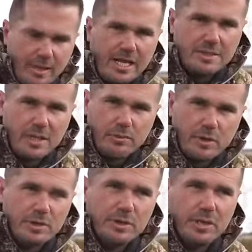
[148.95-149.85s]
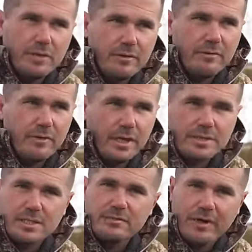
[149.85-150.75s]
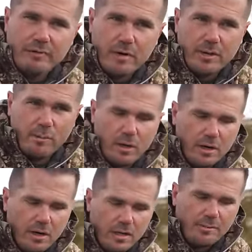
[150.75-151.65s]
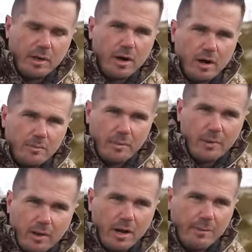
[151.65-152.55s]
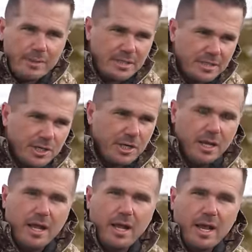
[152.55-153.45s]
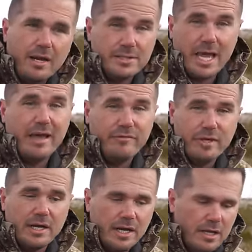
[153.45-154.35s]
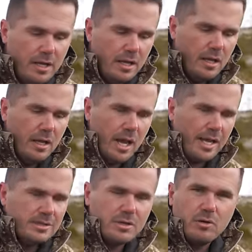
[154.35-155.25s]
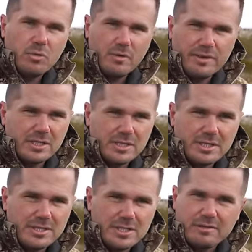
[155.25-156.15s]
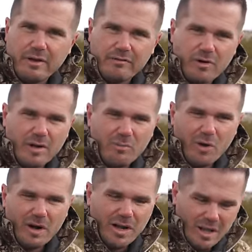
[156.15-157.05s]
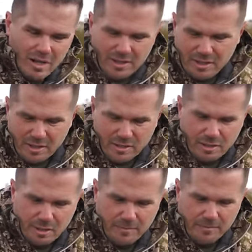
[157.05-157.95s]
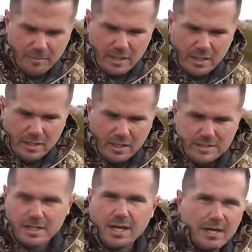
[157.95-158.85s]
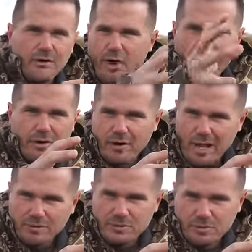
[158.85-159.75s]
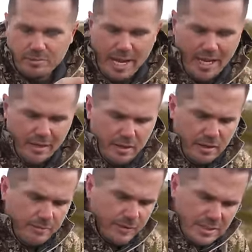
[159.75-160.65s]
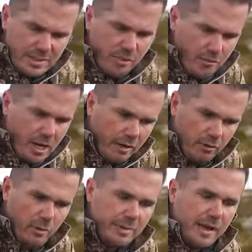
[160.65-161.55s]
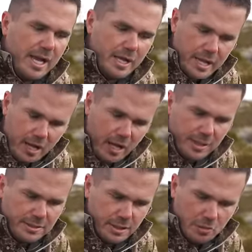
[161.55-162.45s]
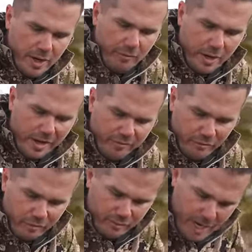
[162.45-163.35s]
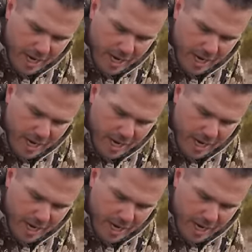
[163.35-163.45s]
Last time we were shooting a 6.5 Creedmoor in a Bagara Premier competition, and it's a heavy gun. And so with just a 6.5 Creedmoor, it's not going to rock around too bad. This is a 300 Win Mag and a hunting weight rifle.